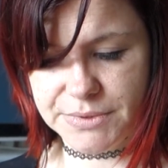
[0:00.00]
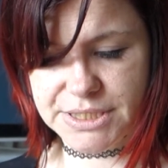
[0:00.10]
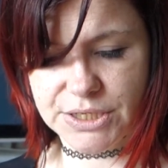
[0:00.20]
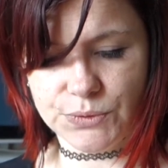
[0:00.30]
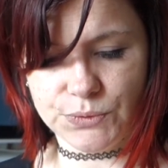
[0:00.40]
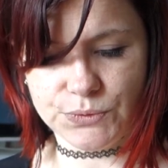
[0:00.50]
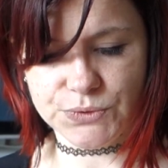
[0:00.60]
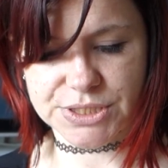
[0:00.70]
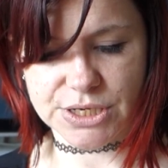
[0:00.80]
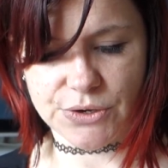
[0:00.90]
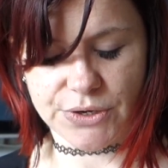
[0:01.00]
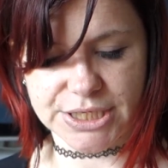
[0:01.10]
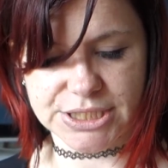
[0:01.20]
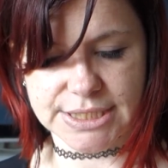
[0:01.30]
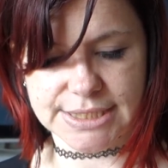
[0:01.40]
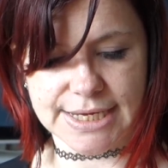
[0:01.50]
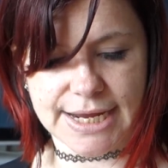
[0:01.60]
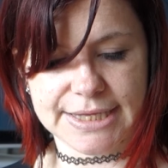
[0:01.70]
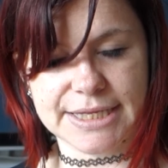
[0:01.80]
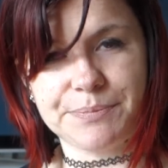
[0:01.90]
So also I should
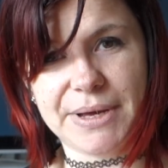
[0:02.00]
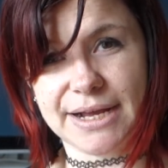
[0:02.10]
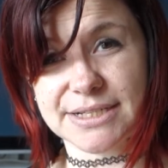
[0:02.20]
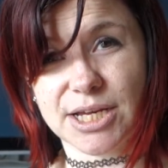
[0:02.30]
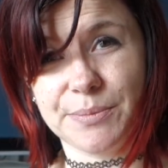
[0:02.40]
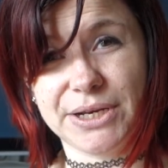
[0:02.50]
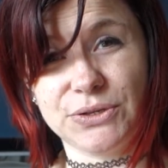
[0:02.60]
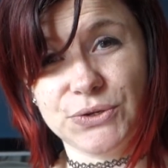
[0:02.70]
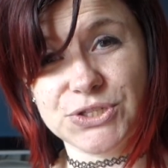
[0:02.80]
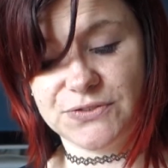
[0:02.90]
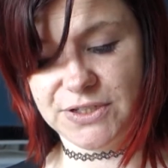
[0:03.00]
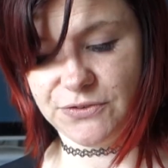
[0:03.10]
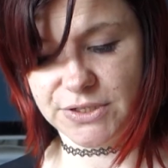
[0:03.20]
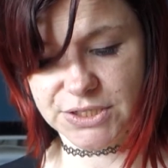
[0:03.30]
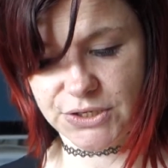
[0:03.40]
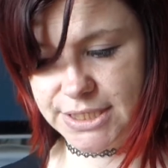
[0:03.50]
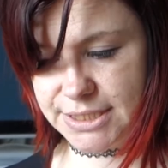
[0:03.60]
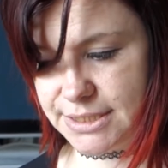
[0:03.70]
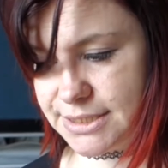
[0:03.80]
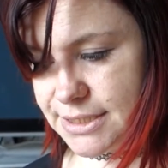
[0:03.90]
say that bags come in lots of different
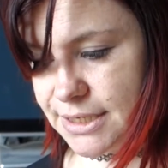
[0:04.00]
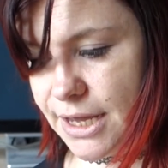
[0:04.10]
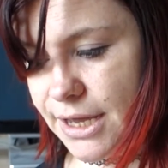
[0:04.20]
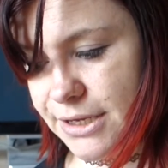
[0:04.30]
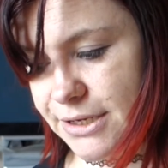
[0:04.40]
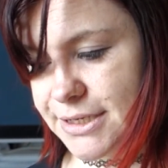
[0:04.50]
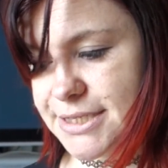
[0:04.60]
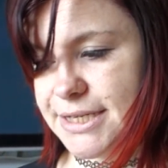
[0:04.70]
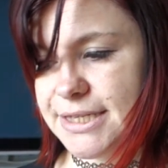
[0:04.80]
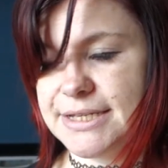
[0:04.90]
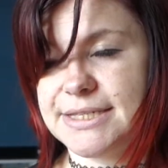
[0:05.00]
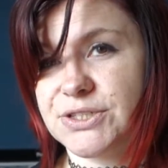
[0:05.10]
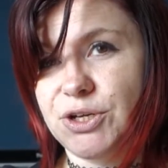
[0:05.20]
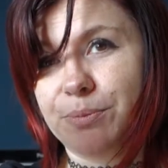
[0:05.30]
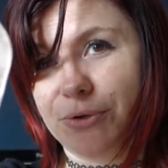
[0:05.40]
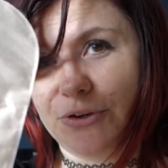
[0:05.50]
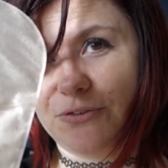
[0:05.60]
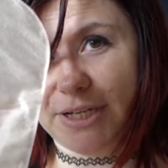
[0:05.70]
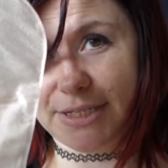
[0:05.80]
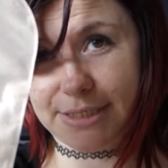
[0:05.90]
sizes. You can see that this example of
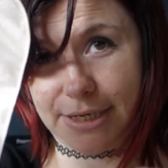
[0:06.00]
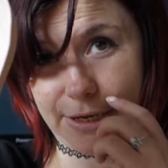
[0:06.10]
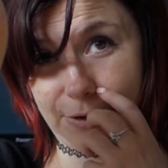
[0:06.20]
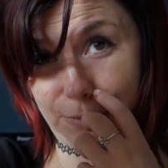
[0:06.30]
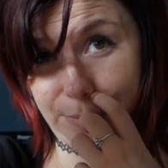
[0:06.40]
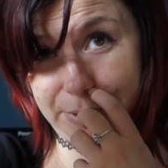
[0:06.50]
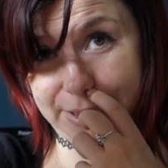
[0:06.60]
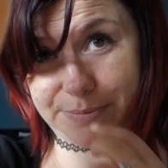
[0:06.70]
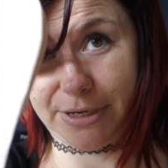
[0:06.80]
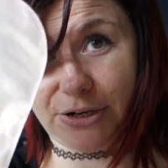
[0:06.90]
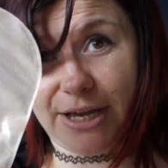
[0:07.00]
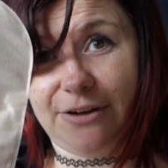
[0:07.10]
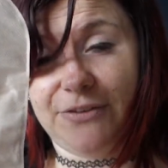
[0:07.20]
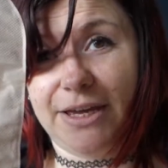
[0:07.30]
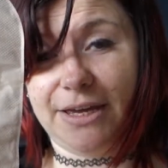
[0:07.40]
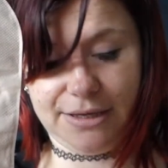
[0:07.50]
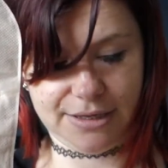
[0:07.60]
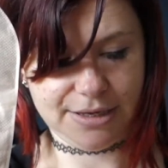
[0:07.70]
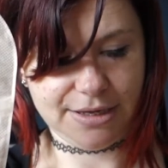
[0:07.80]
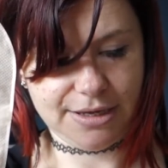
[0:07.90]
this one-piece bag I have here
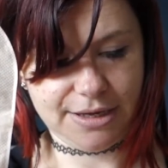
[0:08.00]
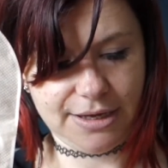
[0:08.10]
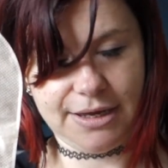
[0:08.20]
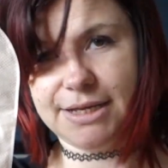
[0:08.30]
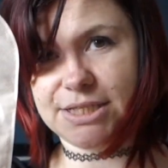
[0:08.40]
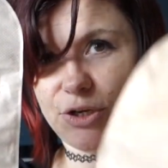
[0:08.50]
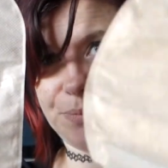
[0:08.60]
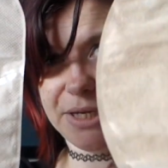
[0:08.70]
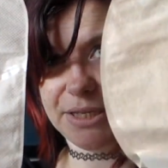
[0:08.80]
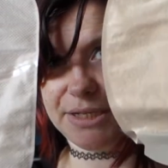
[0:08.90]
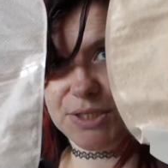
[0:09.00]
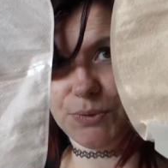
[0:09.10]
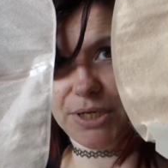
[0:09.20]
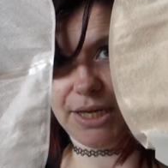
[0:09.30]
is a lot bigger than this one